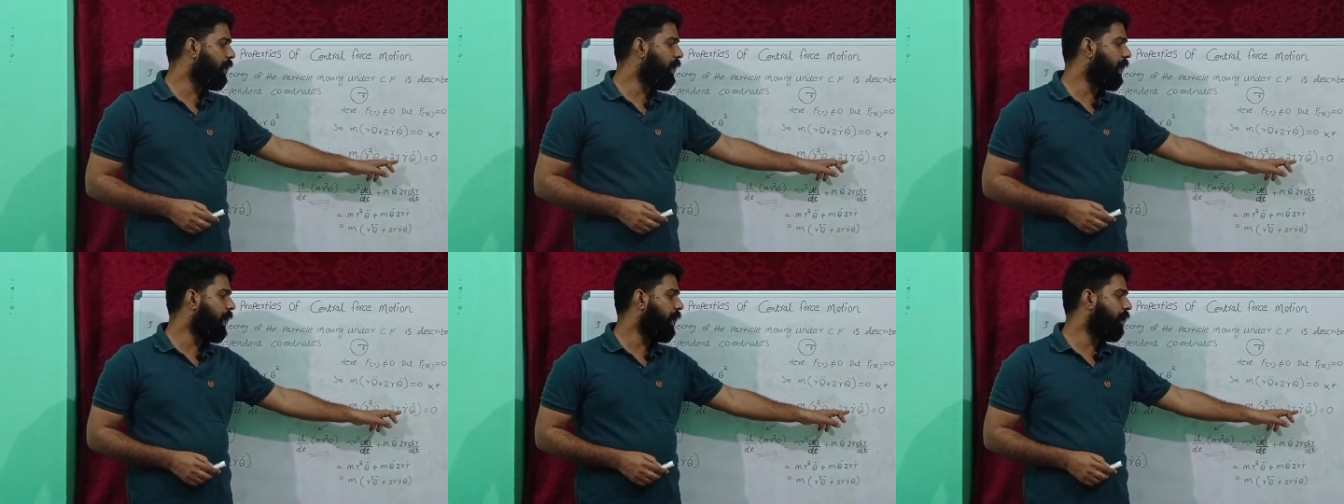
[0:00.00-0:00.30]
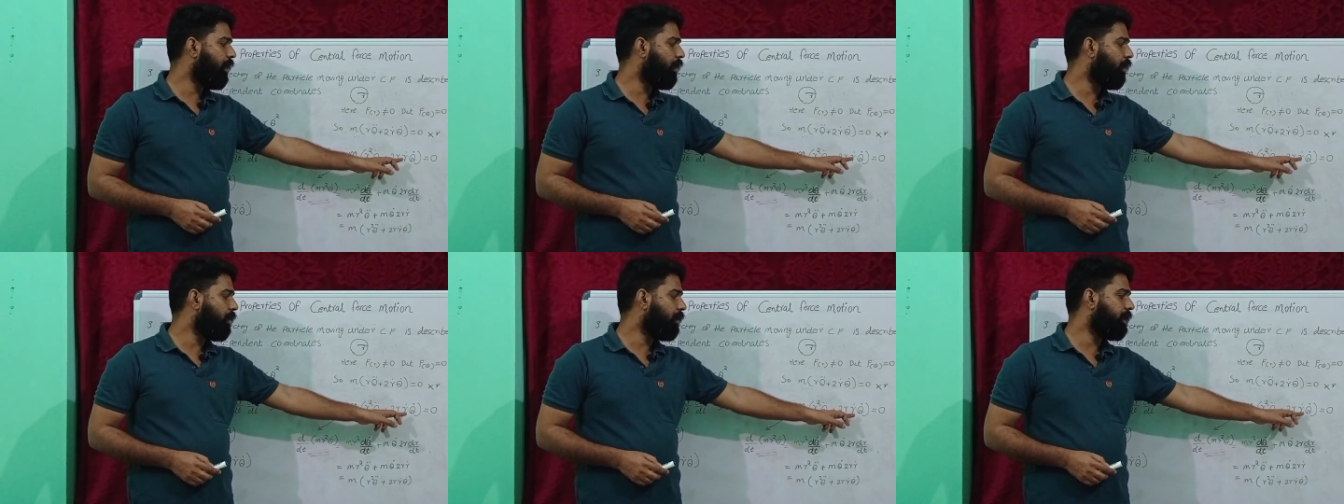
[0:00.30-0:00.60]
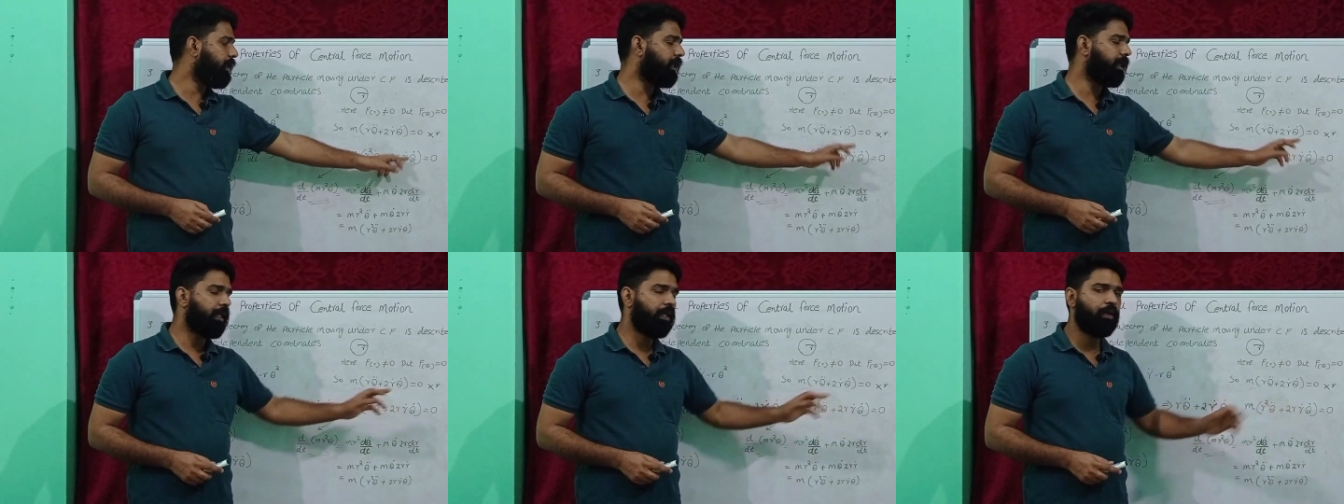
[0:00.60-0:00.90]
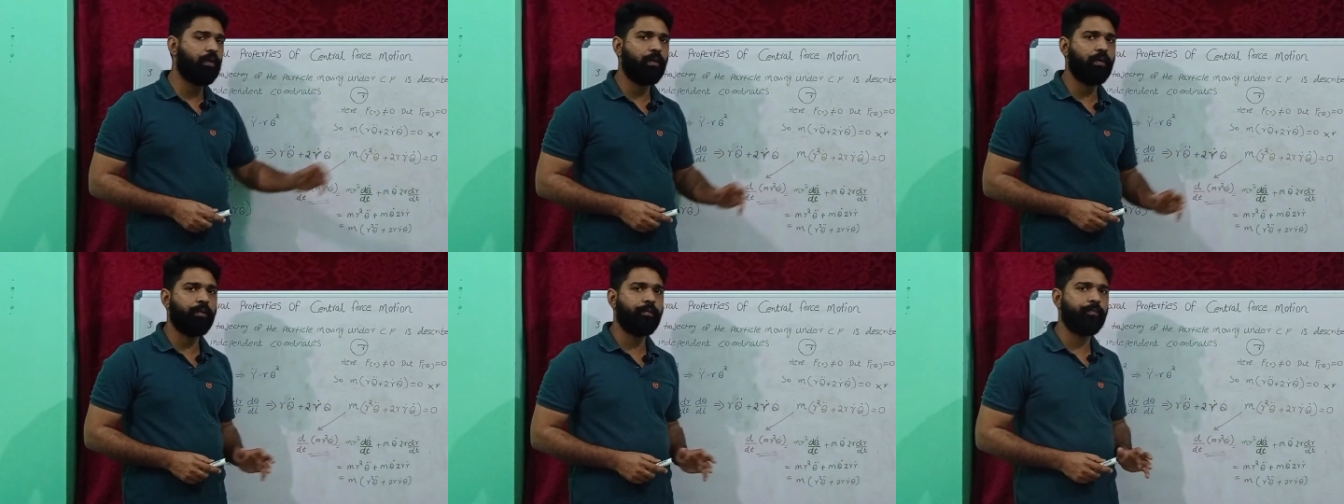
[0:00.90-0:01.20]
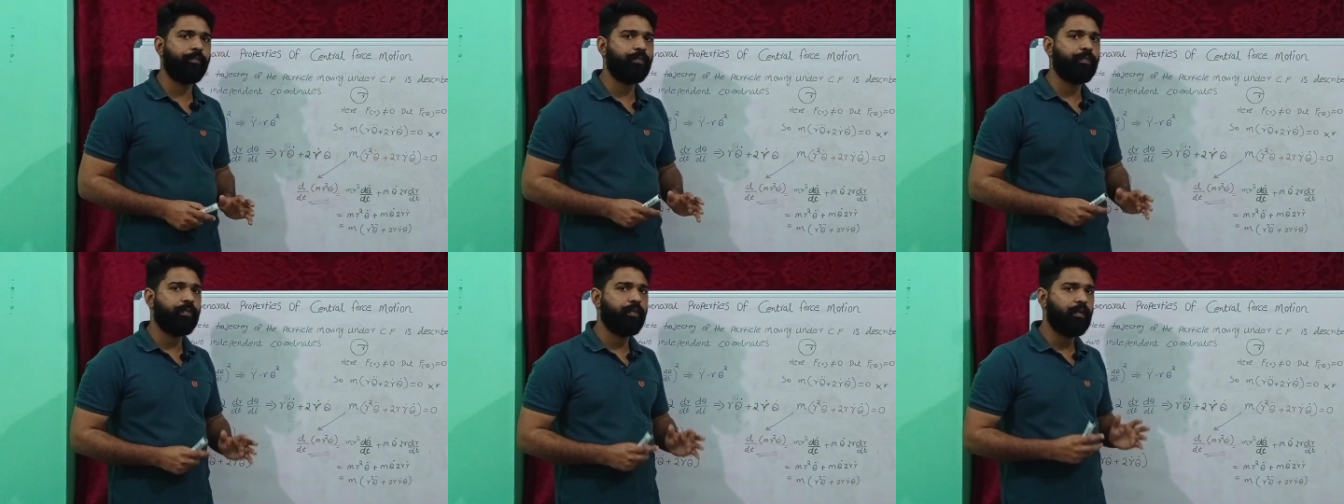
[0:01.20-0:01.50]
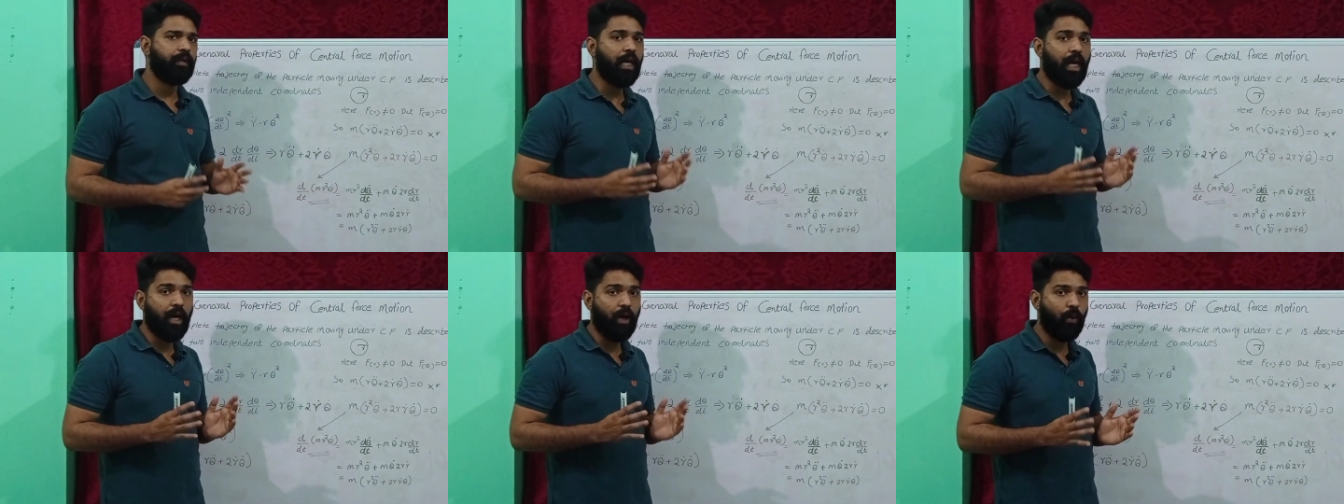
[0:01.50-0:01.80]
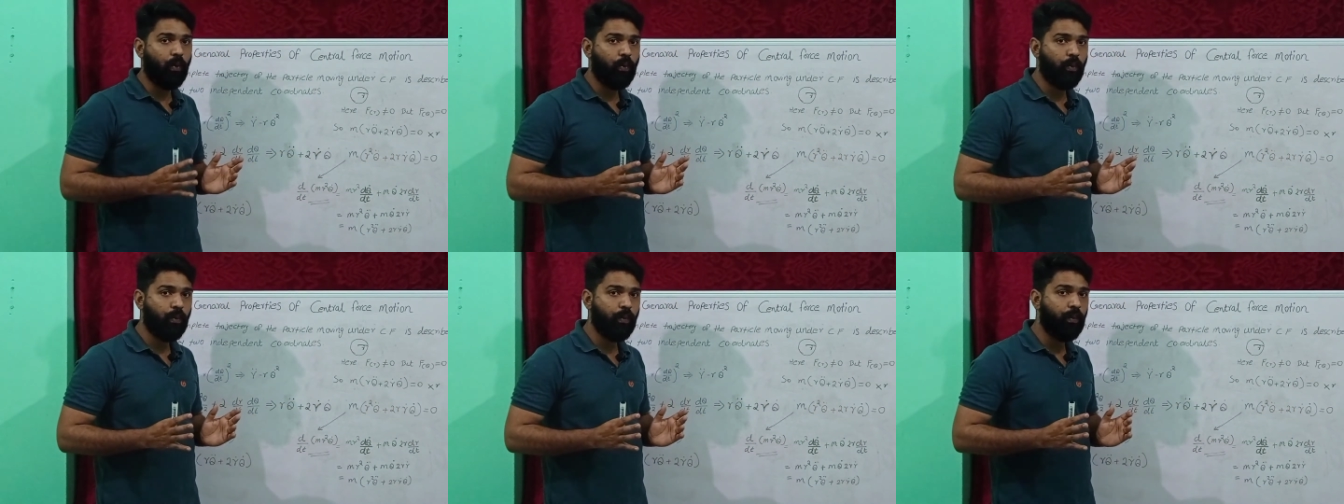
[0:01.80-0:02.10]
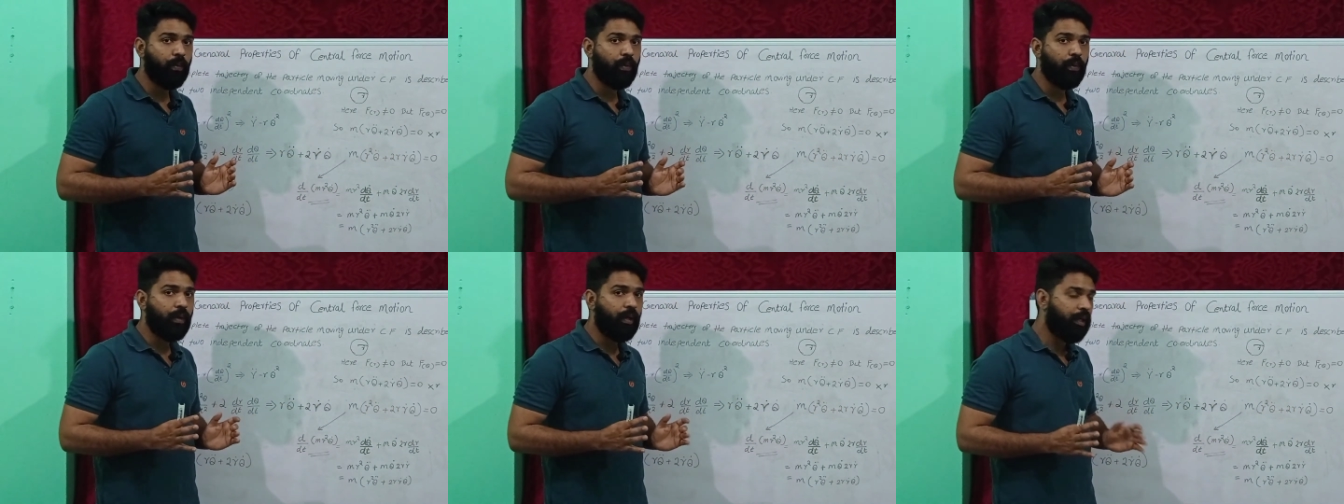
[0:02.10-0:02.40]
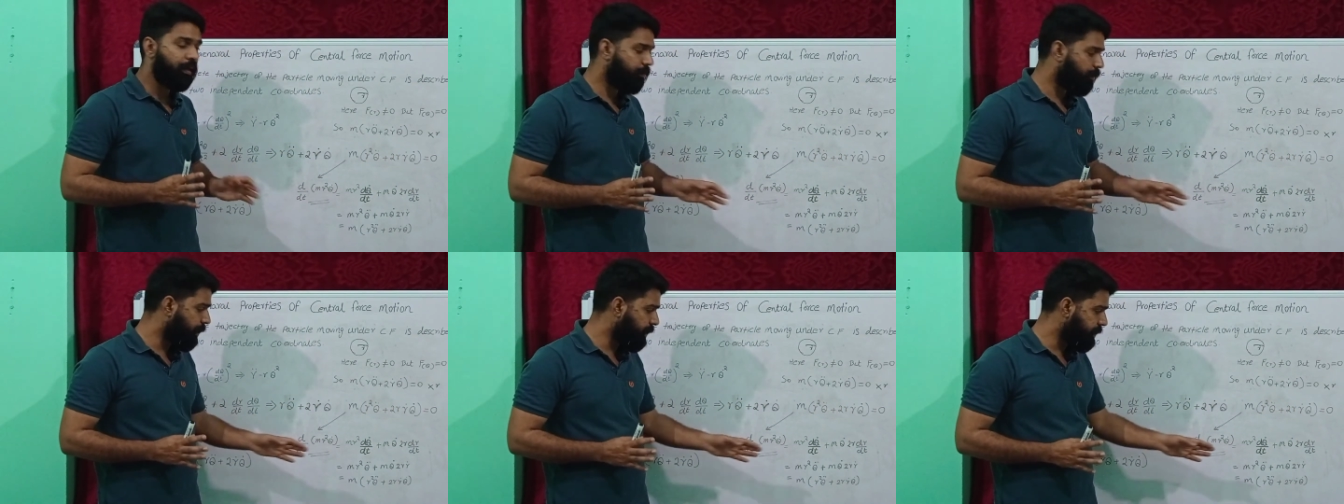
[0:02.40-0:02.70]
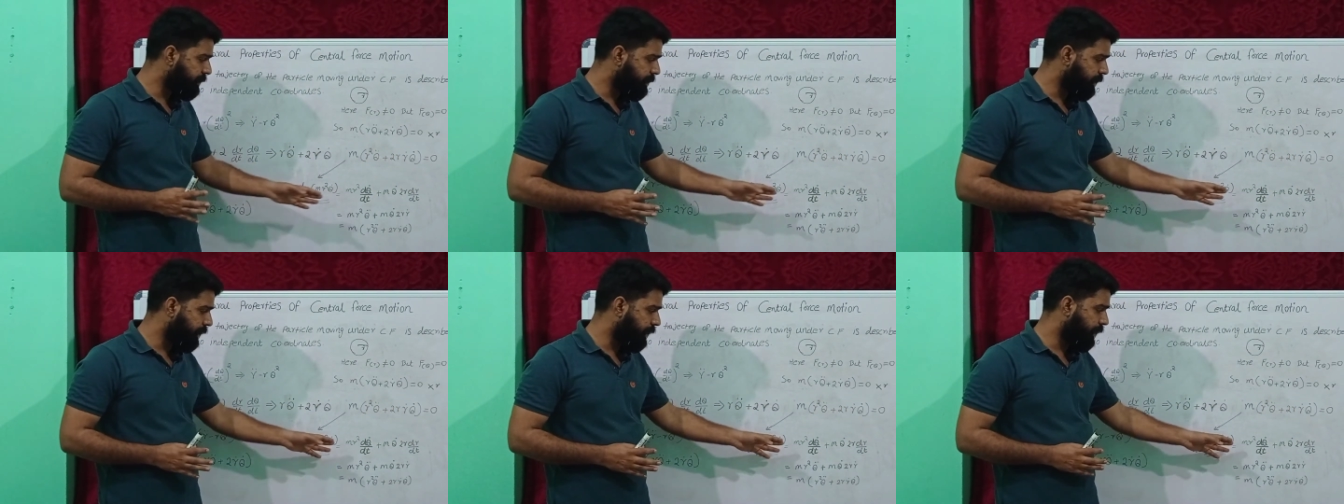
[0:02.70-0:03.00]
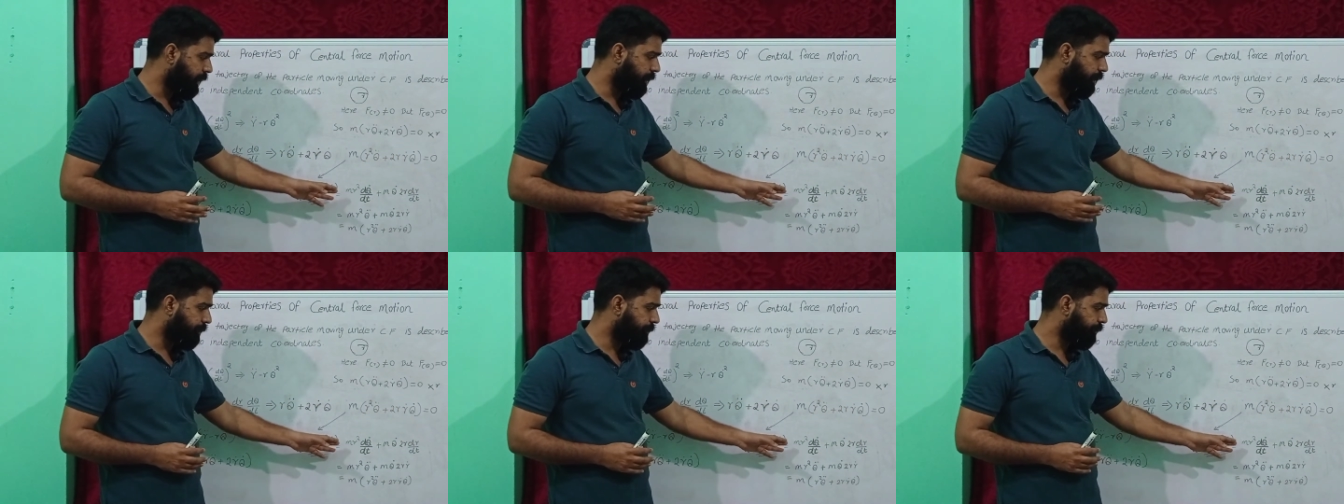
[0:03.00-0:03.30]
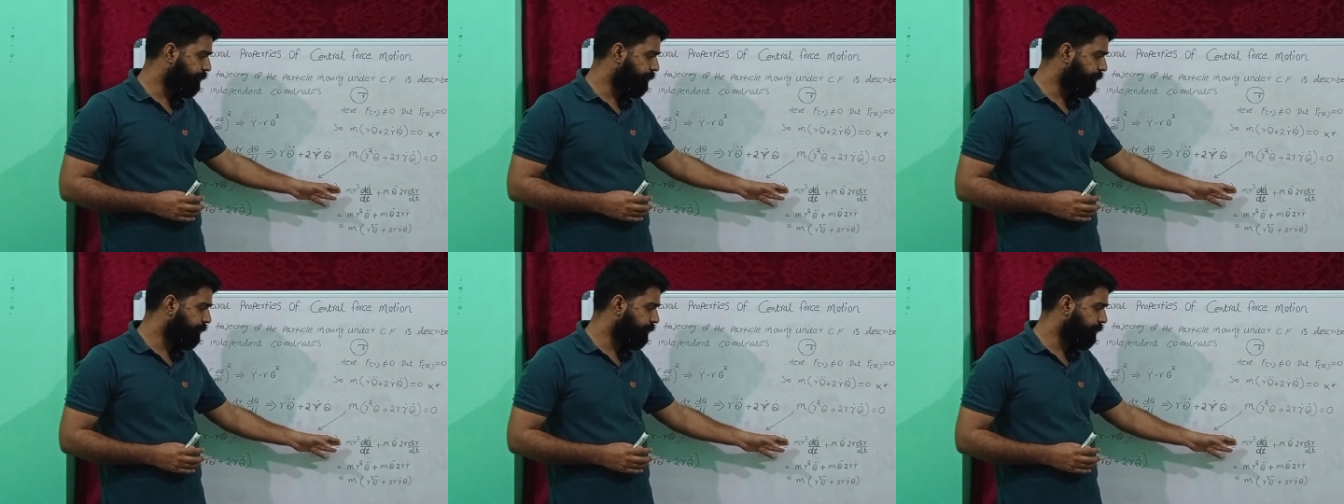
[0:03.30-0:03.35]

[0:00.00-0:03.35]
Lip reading: r dot theta dot. How? Please see here.